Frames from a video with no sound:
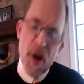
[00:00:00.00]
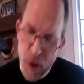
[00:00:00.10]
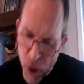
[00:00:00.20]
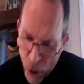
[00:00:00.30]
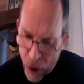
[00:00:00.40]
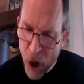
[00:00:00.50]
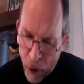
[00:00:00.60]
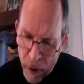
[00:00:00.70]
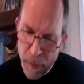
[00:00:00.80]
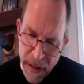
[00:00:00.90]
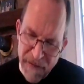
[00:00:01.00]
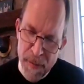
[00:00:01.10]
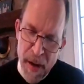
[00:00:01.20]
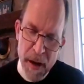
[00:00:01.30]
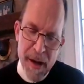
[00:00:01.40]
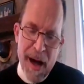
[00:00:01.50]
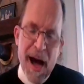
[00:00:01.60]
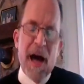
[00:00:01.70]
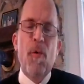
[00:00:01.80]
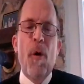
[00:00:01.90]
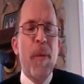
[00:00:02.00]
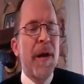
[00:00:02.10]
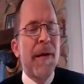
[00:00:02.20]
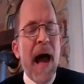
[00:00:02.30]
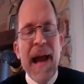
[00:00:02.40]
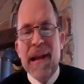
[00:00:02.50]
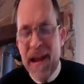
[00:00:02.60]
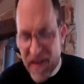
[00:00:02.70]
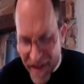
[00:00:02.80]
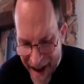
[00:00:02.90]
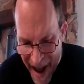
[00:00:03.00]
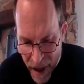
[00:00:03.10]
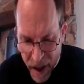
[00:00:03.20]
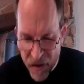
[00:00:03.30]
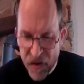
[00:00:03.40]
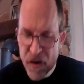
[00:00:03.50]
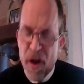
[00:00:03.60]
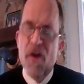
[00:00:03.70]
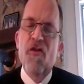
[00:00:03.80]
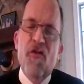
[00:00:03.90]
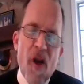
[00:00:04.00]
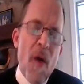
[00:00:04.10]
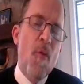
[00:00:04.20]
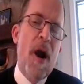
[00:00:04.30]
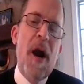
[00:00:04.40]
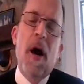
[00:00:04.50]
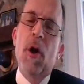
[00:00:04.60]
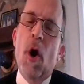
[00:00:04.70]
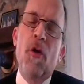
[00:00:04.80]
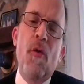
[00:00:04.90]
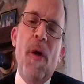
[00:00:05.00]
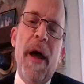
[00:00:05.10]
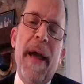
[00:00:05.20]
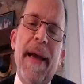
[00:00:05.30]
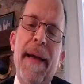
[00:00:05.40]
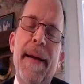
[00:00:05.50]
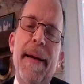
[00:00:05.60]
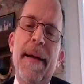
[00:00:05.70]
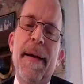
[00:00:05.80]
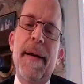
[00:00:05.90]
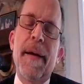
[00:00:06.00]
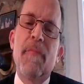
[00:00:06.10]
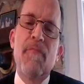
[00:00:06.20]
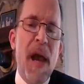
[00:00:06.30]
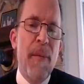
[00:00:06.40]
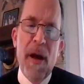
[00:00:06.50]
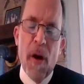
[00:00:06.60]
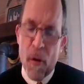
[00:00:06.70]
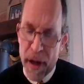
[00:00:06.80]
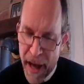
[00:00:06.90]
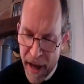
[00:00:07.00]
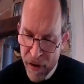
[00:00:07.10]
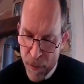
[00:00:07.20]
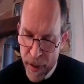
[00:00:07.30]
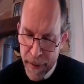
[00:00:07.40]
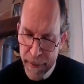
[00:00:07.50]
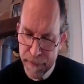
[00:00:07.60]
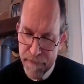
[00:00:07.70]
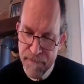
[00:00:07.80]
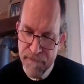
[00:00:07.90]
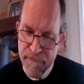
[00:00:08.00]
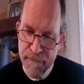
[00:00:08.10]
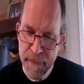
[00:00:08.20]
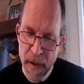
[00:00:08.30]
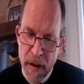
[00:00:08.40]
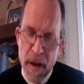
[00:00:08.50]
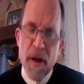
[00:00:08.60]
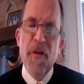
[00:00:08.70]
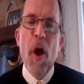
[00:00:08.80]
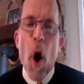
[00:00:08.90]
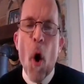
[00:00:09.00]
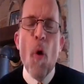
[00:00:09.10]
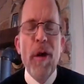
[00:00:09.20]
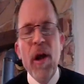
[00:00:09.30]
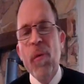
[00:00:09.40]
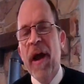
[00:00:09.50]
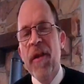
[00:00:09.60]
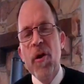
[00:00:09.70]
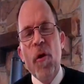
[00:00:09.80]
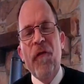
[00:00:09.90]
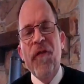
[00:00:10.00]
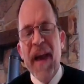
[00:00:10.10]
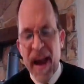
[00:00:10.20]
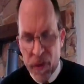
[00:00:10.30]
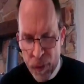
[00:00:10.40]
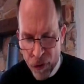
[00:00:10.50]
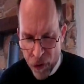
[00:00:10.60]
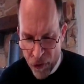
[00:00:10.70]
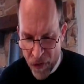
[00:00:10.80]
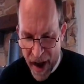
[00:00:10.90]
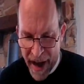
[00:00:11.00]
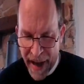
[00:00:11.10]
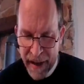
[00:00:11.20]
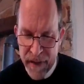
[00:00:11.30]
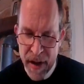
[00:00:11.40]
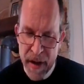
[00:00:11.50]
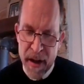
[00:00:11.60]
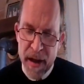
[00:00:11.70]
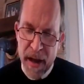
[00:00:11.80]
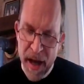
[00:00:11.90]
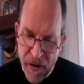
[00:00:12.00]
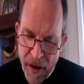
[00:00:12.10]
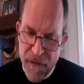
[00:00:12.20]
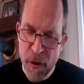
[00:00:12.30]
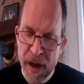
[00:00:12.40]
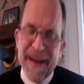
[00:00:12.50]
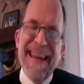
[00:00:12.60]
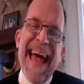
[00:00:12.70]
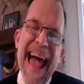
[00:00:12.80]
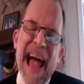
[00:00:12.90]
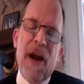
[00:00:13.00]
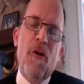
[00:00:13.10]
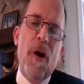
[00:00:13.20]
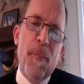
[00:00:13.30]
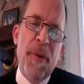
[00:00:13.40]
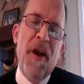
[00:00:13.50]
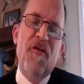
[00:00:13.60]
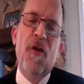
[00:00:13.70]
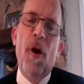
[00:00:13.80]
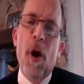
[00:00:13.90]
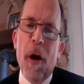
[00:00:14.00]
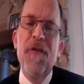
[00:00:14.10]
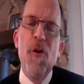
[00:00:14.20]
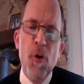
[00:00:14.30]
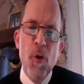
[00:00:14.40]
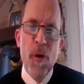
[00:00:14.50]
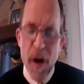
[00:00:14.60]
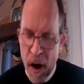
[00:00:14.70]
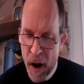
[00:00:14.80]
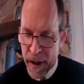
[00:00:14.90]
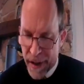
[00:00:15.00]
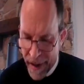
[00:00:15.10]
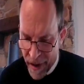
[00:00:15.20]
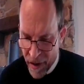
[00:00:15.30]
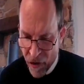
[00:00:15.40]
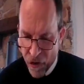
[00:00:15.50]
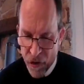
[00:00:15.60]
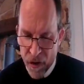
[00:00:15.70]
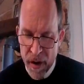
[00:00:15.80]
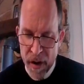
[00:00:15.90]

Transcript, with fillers: your current belief about God will be likely challenged somewhere along the way. Maybe it already has been. The only way that your faith will survive is if you get an accurate picture of who God is.